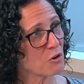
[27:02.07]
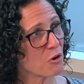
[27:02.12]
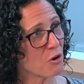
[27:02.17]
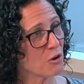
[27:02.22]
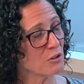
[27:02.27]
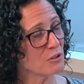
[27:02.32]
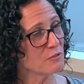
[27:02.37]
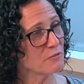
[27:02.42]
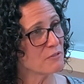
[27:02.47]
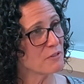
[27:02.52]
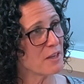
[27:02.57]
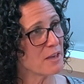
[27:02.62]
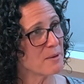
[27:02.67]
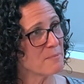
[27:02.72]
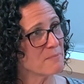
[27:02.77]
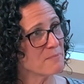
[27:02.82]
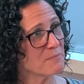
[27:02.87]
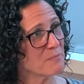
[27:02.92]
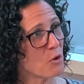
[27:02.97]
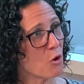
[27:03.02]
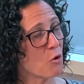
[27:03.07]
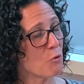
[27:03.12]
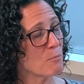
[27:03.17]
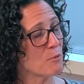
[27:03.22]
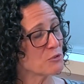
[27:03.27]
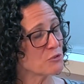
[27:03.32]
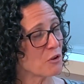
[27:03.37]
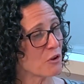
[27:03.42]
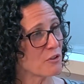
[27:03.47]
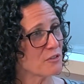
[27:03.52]
all of them,
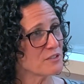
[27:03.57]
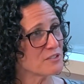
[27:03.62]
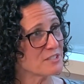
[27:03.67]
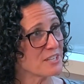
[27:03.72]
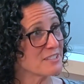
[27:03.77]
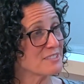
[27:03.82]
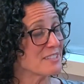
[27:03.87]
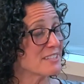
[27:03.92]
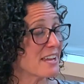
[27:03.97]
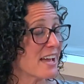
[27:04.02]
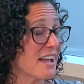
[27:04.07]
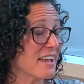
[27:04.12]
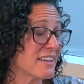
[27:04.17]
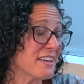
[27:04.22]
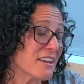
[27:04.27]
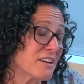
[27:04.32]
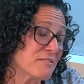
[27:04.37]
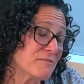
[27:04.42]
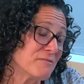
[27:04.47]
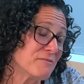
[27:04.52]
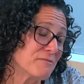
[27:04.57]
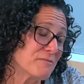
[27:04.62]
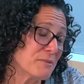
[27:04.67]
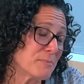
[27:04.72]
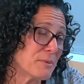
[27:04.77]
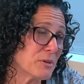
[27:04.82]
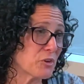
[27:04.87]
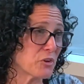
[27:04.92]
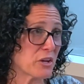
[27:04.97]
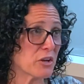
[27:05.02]
almost all the states that I have
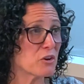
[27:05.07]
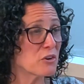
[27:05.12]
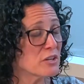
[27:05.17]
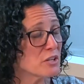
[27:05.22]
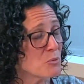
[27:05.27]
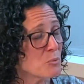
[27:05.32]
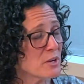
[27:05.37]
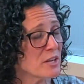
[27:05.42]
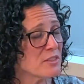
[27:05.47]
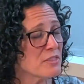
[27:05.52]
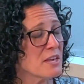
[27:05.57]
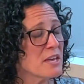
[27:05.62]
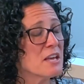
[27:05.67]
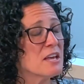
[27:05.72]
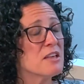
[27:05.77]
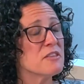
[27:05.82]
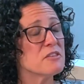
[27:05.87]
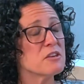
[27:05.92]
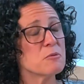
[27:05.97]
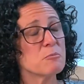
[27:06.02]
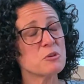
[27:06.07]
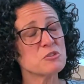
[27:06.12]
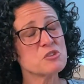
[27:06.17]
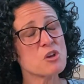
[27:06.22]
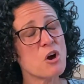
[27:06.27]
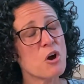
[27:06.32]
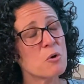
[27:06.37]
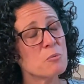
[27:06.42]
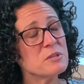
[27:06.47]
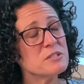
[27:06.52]
familiarity with. They almost
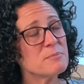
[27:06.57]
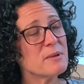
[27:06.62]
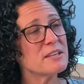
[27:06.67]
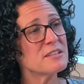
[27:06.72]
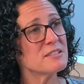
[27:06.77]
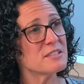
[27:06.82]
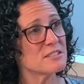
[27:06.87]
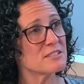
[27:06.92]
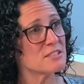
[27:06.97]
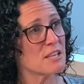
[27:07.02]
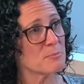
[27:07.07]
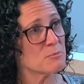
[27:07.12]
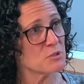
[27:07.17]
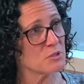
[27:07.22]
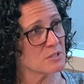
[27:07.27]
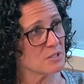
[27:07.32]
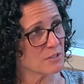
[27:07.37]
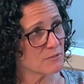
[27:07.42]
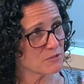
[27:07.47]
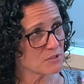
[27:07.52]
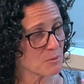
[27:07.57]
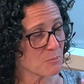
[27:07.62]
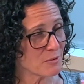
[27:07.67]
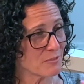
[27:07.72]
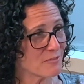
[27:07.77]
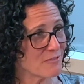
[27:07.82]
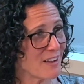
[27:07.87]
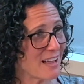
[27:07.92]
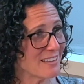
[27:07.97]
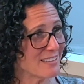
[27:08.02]
always make an exception if someone
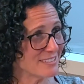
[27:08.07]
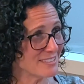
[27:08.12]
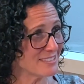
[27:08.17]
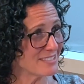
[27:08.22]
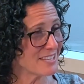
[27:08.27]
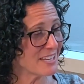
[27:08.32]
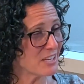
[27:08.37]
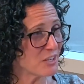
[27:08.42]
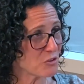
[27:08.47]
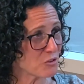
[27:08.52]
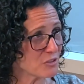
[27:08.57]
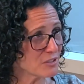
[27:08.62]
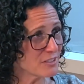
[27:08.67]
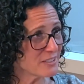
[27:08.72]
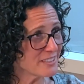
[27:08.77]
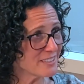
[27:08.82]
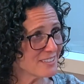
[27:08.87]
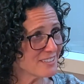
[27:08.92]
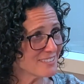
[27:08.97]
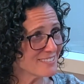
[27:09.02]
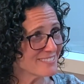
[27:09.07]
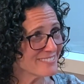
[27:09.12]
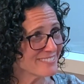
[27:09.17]
voluntarily